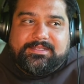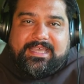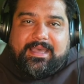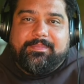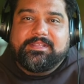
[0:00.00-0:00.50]

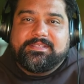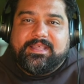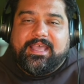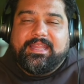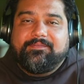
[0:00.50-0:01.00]
tap
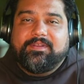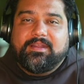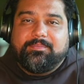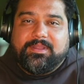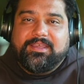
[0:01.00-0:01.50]
into that, even
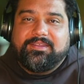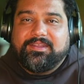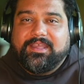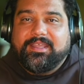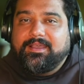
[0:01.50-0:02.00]
in a
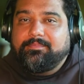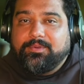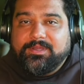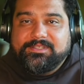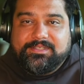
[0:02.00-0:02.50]
place like a
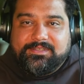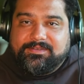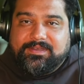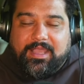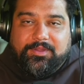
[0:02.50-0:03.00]

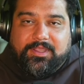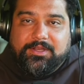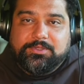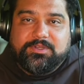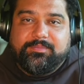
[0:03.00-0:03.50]
prison out in the
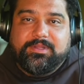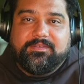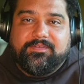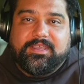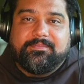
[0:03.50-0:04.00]
country of
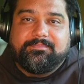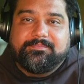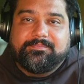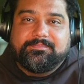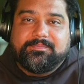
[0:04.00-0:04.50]
Bolivia,
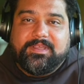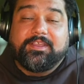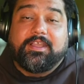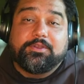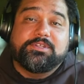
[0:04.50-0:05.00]

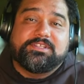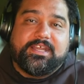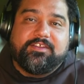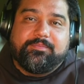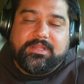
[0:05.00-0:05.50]
in the
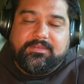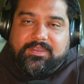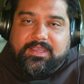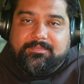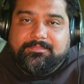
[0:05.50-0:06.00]
countryside of
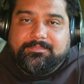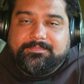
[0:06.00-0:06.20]
Bolivia.